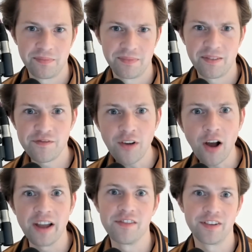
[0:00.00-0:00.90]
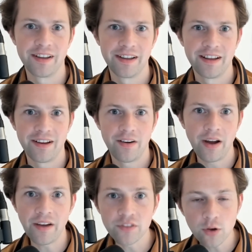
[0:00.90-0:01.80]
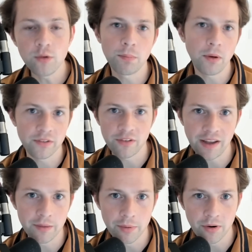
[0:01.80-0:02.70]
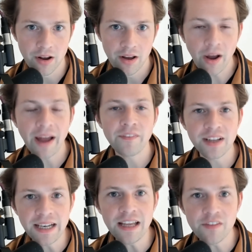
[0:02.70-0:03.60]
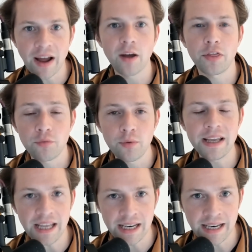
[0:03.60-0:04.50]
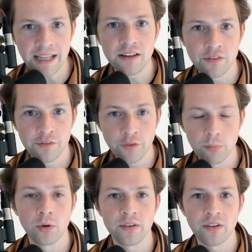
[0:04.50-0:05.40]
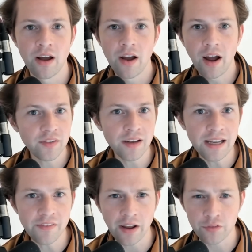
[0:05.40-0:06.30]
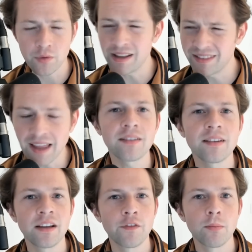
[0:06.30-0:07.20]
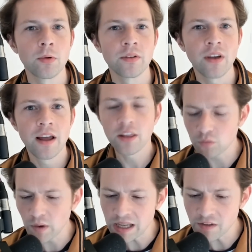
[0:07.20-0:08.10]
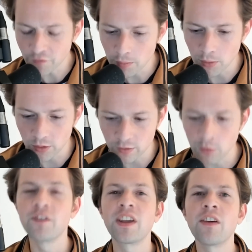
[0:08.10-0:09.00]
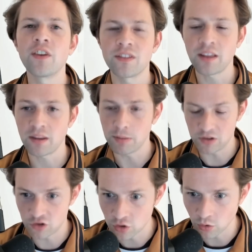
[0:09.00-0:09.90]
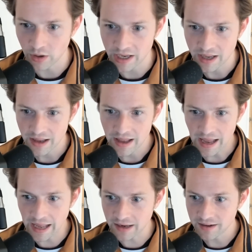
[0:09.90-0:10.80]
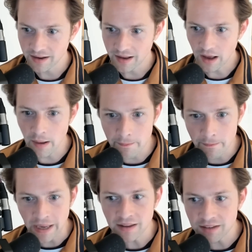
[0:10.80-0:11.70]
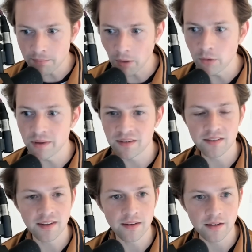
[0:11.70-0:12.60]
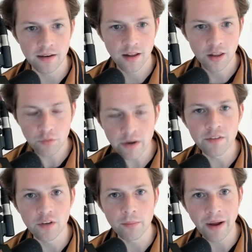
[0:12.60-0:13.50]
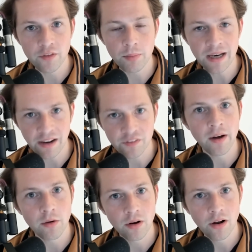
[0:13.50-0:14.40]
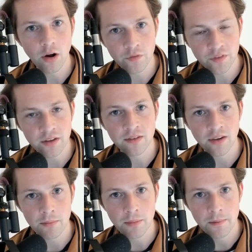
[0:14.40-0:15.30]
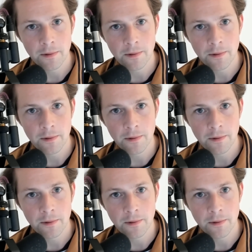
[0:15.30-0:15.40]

Five. I have two spots available. I have to leave out three elite footballers. I have to leave out three dazzling footballers. Three footballers who have given us nothing but joy and amazing moments this season. Three of them have to be left out of this team.